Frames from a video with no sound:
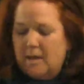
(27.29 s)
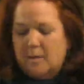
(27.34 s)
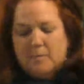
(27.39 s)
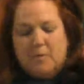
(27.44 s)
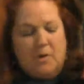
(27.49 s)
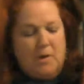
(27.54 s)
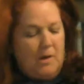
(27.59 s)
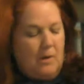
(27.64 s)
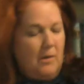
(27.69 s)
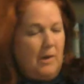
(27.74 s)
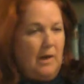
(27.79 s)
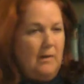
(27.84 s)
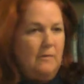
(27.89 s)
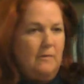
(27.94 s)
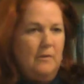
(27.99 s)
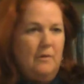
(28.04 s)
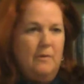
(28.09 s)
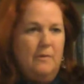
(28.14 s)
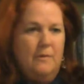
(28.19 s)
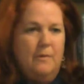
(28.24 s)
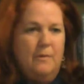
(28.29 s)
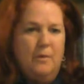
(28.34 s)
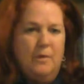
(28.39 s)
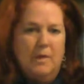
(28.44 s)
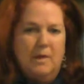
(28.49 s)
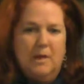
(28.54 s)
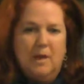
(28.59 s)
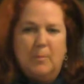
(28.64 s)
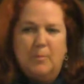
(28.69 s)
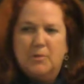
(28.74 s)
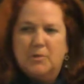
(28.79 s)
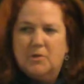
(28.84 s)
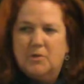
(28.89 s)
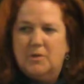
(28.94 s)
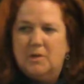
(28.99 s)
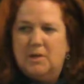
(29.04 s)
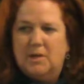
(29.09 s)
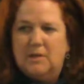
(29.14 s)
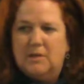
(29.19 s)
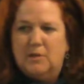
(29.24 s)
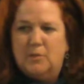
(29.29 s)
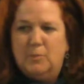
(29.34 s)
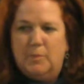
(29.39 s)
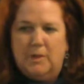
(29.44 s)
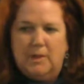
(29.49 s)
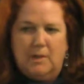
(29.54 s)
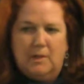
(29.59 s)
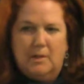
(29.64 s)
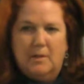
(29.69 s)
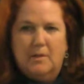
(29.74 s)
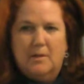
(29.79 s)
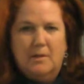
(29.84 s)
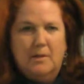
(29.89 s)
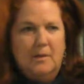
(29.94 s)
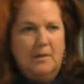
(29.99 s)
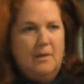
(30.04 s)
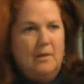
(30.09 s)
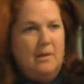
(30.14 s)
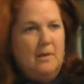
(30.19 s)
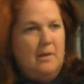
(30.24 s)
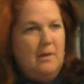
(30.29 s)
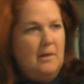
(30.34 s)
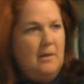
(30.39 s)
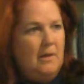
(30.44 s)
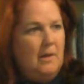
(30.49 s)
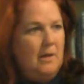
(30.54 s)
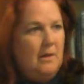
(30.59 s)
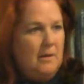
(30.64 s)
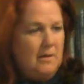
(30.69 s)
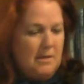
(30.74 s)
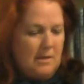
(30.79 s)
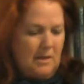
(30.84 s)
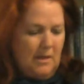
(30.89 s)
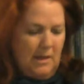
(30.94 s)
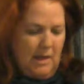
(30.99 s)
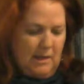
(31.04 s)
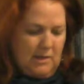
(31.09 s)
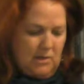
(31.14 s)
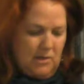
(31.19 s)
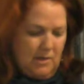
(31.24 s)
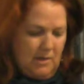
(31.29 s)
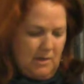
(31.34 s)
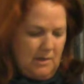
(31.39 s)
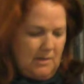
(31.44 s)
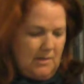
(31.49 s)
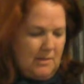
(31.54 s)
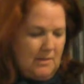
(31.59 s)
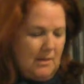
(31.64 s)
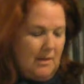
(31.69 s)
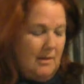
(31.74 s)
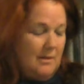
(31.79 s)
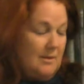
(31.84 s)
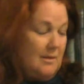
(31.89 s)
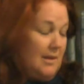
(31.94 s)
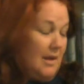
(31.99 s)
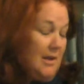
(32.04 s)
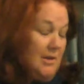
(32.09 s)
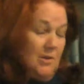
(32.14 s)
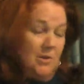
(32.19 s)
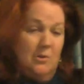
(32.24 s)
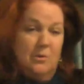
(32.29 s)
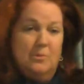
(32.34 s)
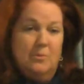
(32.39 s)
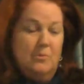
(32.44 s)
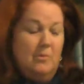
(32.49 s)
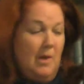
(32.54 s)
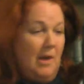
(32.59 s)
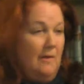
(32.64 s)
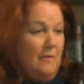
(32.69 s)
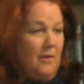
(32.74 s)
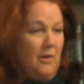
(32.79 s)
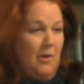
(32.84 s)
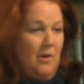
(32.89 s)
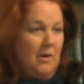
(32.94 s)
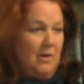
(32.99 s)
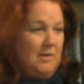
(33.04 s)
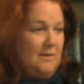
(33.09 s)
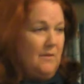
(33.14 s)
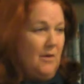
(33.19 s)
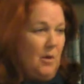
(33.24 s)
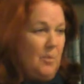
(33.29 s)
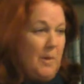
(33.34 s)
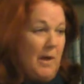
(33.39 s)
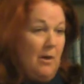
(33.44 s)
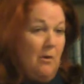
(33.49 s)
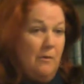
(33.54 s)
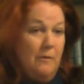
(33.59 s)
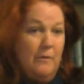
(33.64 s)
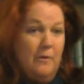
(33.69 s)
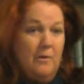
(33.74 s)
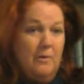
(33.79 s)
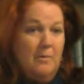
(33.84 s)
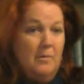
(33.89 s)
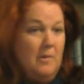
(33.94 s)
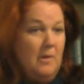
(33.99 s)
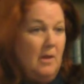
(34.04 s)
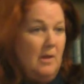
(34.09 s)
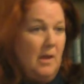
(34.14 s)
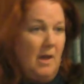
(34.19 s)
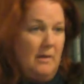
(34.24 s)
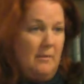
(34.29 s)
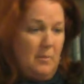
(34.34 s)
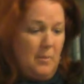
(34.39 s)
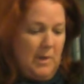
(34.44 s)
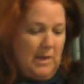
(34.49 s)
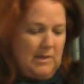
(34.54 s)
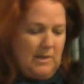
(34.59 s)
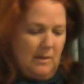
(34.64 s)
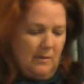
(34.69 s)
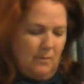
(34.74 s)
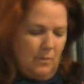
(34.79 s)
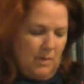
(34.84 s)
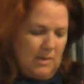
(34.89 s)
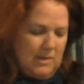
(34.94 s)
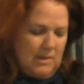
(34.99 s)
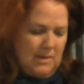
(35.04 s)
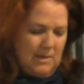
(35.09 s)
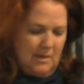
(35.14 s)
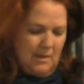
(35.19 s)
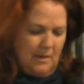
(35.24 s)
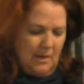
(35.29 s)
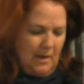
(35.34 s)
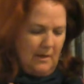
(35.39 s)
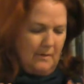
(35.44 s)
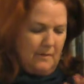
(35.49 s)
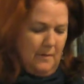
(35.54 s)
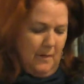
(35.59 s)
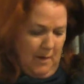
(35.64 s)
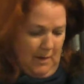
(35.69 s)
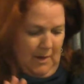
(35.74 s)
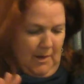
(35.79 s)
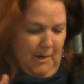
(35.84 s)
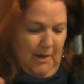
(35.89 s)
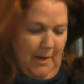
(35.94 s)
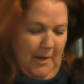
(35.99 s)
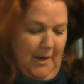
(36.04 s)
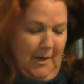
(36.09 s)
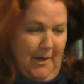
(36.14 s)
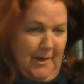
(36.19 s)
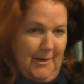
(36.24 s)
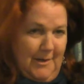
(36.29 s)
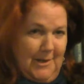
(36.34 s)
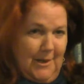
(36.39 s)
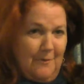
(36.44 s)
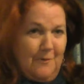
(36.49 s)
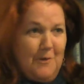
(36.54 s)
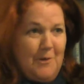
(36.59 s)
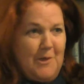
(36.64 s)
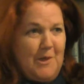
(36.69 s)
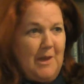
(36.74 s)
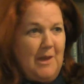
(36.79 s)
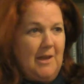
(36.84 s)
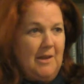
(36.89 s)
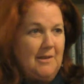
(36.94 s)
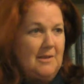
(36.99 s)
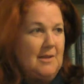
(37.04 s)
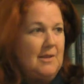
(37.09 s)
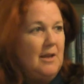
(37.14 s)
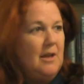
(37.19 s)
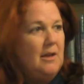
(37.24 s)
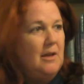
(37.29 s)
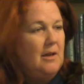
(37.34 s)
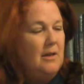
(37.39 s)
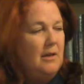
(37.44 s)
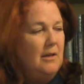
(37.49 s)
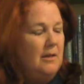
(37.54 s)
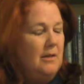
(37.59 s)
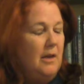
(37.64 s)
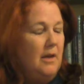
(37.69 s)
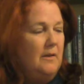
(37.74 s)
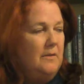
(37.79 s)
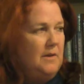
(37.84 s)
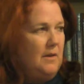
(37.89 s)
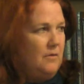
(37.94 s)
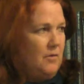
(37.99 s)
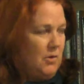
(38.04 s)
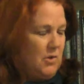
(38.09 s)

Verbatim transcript: I'm very grateful for the opportunity to be in this collection. It's as you have heard, it's very powerful, a lot of amazing voices, a lot of different things, a lot of different